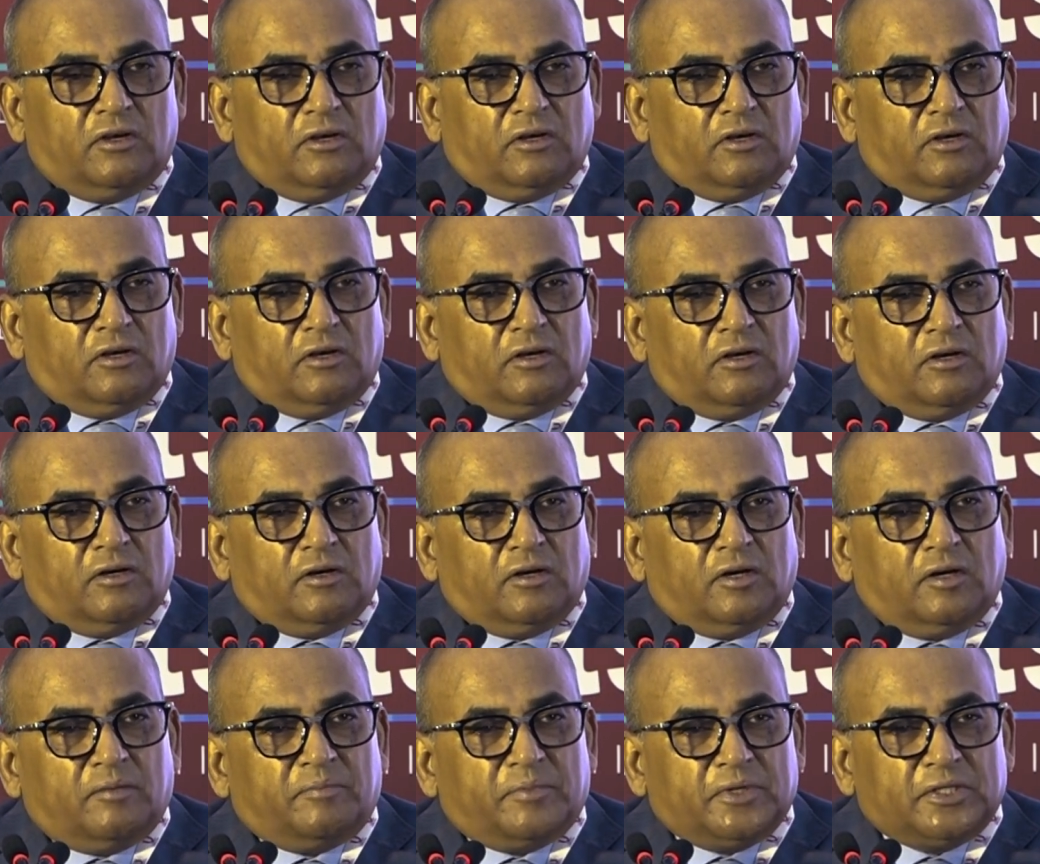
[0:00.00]

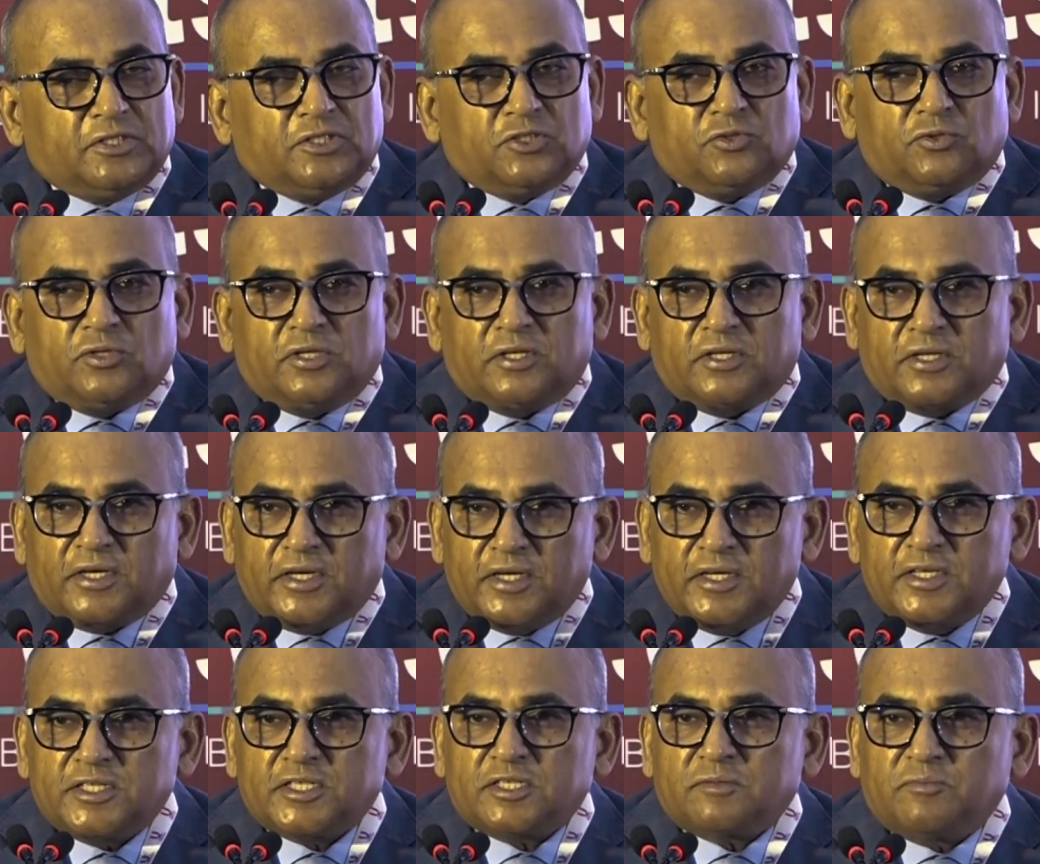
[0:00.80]
a particular
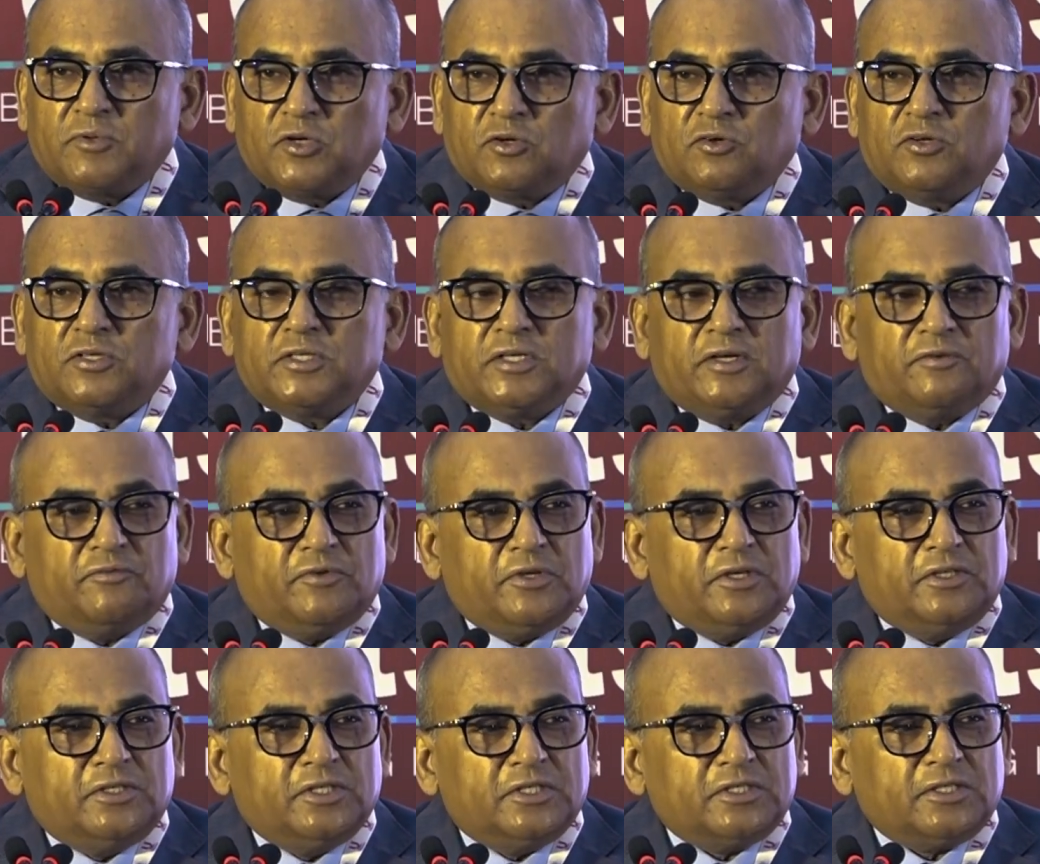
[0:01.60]
case, because
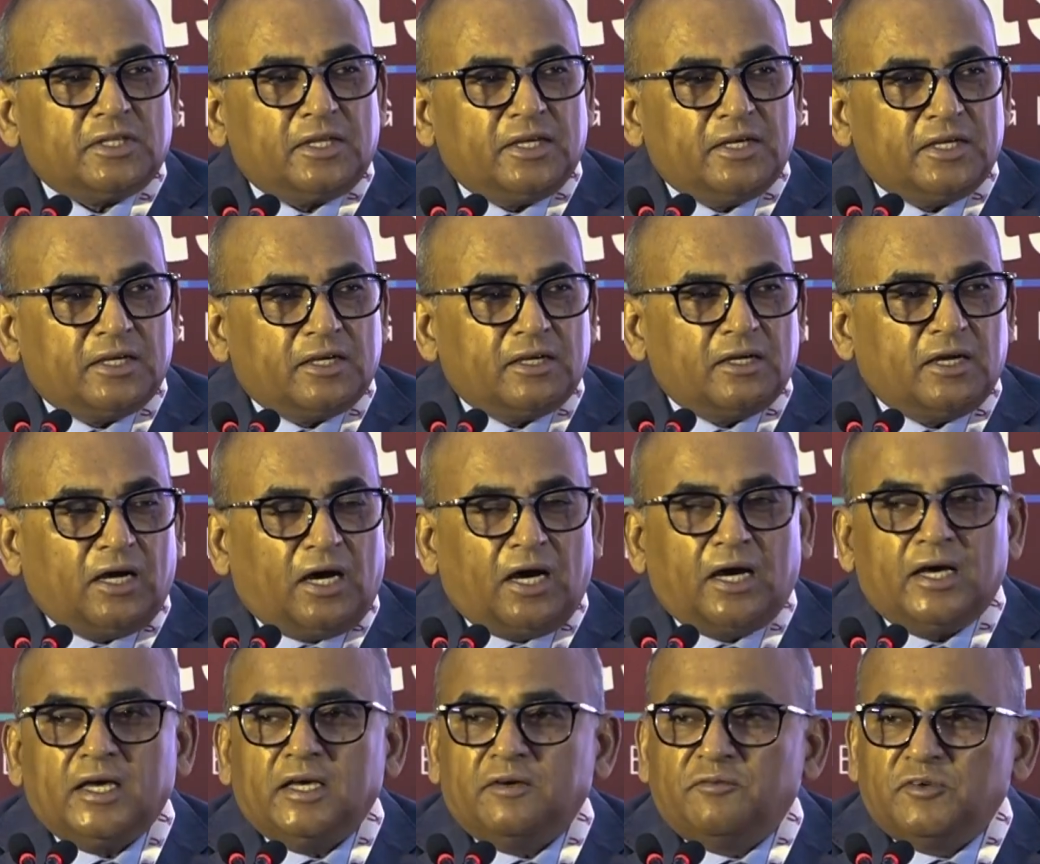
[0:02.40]
just like
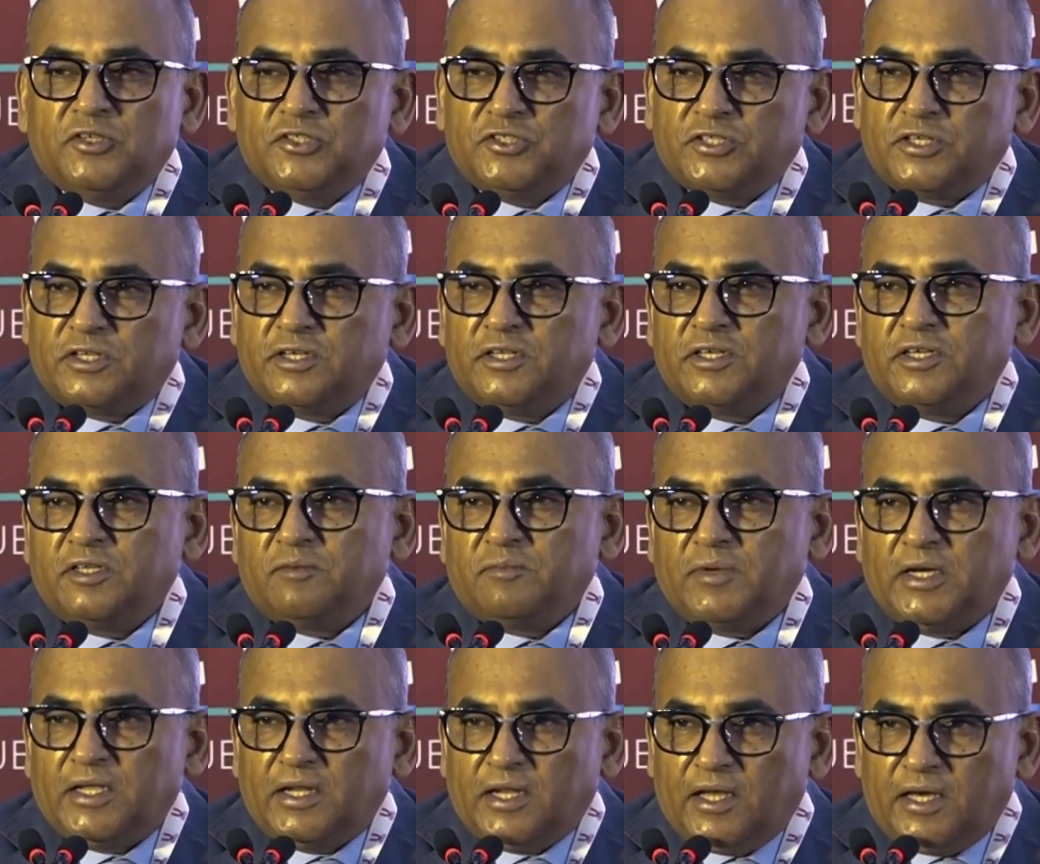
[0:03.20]
I have a journey in
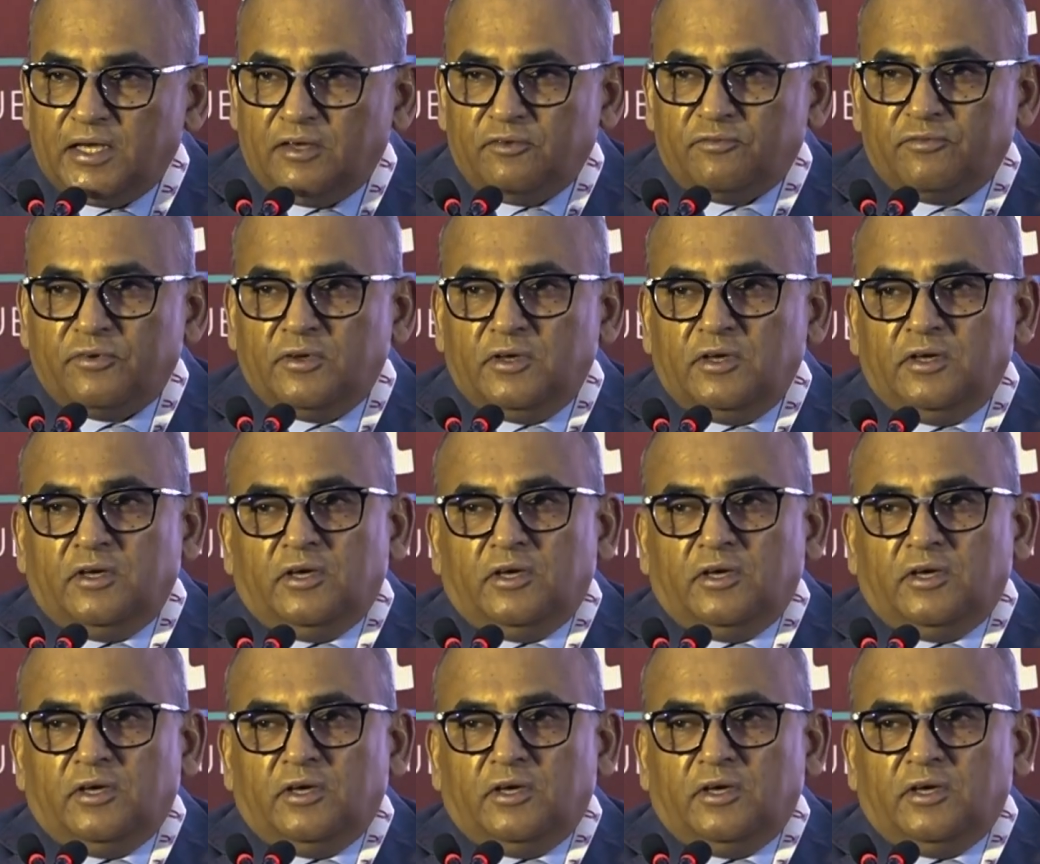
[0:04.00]
my life,